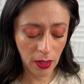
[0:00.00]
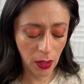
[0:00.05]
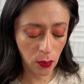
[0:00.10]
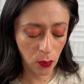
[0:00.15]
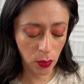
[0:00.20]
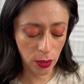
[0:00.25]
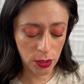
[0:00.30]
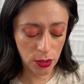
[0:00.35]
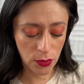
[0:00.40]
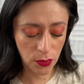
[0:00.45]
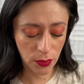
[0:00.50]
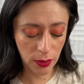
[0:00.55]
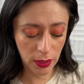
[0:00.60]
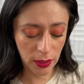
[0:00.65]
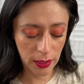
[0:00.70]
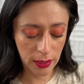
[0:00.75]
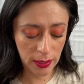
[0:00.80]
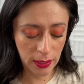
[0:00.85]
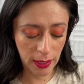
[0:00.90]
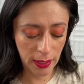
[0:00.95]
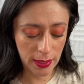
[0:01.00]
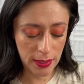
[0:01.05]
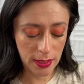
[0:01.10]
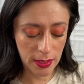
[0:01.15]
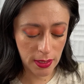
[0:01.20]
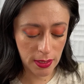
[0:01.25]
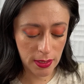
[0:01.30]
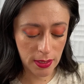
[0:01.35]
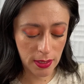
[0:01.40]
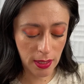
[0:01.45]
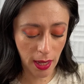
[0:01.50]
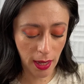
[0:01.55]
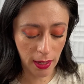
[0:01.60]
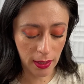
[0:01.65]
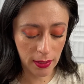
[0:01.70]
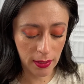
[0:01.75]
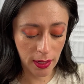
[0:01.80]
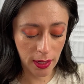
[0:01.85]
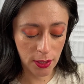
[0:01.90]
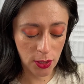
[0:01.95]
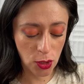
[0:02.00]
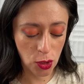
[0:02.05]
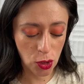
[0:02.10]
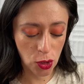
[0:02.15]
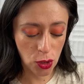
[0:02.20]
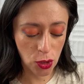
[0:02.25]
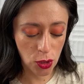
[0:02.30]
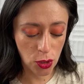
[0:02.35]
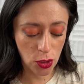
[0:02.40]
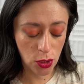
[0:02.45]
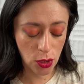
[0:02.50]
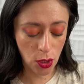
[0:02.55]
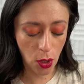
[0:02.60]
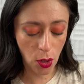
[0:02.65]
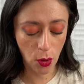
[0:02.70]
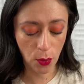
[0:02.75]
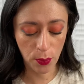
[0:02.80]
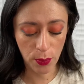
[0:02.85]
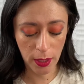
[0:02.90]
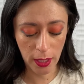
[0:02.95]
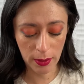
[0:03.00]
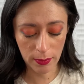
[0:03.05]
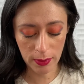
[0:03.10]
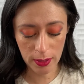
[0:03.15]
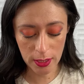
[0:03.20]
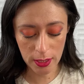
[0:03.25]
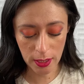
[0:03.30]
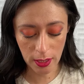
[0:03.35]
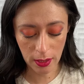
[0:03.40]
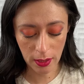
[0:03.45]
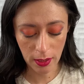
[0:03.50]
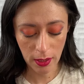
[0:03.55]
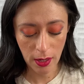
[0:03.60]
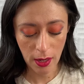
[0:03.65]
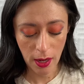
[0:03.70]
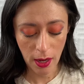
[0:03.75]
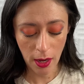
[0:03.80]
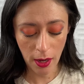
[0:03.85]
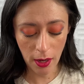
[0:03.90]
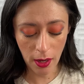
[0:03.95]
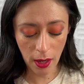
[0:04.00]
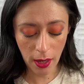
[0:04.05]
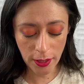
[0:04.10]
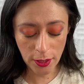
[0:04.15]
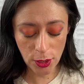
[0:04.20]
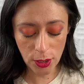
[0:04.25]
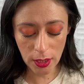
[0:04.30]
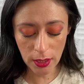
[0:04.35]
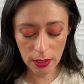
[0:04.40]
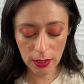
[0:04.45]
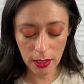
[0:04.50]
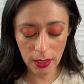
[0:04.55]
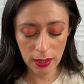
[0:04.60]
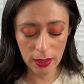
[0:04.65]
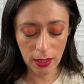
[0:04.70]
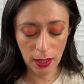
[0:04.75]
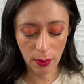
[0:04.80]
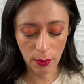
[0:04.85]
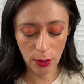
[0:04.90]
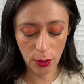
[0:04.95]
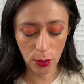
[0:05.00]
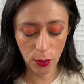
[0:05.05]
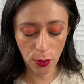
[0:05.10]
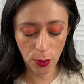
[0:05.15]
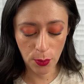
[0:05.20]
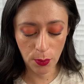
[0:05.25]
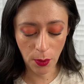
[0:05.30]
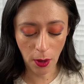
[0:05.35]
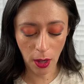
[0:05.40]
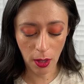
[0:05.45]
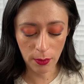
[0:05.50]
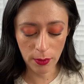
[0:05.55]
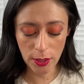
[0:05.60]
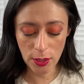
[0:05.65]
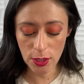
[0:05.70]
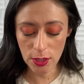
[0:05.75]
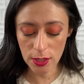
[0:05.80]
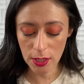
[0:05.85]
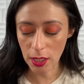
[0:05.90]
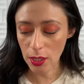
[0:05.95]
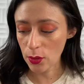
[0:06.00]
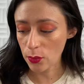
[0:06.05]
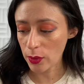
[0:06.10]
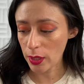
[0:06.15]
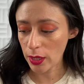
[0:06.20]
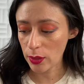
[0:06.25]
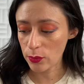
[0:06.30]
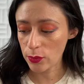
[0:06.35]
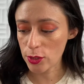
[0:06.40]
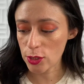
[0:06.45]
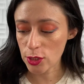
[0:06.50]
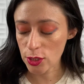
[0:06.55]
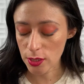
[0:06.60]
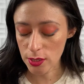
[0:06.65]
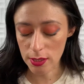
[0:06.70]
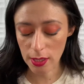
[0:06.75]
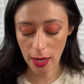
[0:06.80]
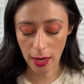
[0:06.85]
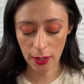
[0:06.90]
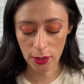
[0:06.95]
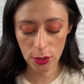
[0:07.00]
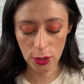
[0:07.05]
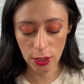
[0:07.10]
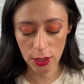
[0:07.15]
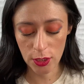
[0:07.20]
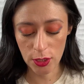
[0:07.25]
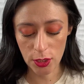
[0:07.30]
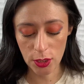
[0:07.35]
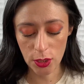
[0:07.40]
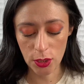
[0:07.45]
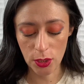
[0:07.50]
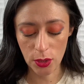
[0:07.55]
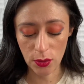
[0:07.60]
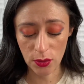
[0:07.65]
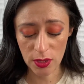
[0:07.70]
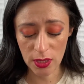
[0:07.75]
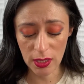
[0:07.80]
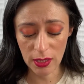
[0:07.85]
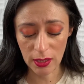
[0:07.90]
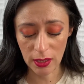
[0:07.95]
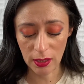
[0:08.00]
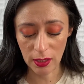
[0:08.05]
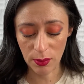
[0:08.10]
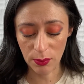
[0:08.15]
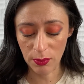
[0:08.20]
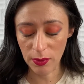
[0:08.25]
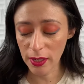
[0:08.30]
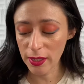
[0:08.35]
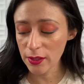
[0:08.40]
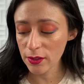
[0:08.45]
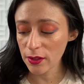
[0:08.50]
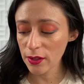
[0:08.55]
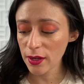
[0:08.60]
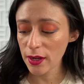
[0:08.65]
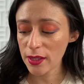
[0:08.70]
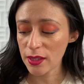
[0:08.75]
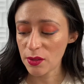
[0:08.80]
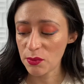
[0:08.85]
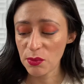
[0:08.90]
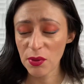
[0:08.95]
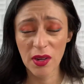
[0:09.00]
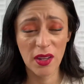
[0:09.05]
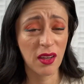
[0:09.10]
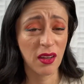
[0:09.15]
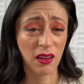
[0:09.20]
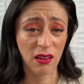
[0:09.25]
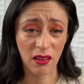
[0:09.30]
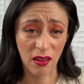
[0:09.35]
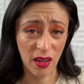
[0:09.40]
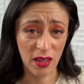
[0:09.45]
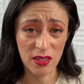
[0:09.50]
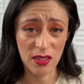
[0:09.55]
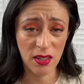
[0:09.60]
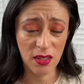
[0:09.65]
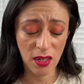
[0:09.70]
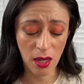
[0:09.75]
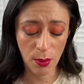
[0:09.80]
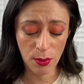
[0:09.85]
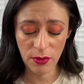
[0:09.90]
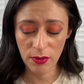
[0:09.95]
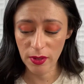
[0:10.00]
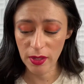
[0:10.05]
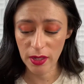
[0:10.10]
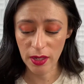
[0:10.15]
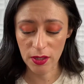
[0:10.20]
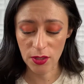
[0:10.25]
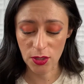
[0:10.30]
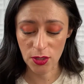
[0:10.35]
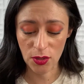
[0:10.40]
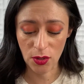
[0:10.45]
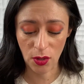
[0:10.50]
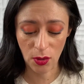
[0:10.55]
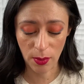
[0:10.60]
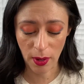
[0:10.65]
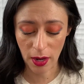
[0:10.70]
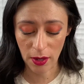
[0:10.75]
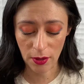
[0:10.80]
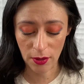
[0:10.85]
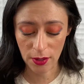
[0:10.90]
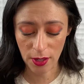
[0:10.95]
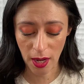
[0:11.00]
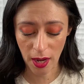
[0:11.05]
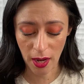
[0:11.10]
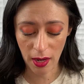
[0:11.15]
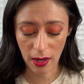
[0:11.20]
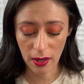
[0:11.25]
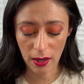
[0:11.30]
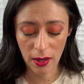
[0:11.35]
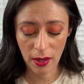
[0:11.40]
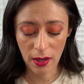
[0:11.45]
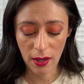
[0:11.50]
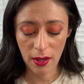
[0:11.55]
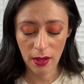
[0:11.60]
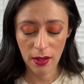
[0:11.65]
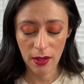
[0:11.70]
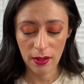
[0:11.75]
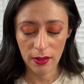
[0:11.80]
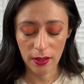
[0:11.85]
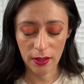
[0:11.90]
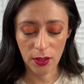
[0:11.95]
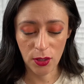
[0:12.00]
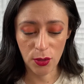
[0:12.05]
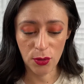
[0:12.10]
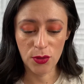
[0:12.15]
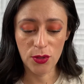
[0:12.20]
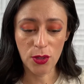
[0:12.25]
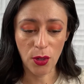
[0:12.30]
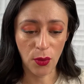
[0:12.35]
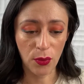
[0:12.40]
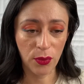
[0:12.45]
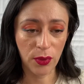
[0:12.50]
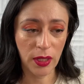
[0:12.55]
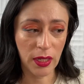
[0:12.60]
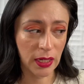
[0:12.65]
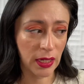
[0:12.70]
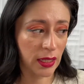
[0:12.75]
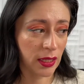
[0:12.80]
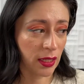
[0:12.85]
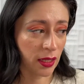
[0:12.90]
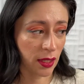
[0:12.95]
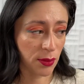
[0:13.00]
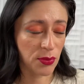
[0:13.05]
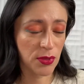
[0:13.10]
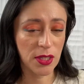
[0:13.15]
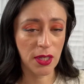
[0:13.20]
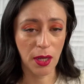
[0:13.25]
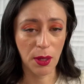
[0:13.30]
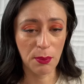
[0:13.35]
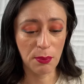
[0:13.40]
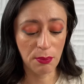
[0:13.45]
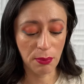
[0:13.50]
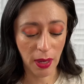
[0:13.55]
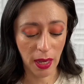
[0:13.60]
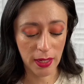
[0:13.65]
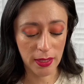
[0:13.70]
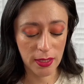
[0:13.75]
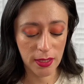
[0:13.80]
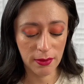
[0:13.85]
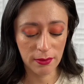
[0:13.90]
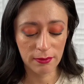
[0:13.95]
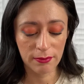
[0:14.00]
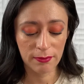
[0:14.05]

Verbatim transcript: what's really nice is that it's so pigmented. I actually think that you could probably just get away with just actually just using the lip liner and then putting a gloss on top of it and just go about your day. Like, you don't really need the lipstick, but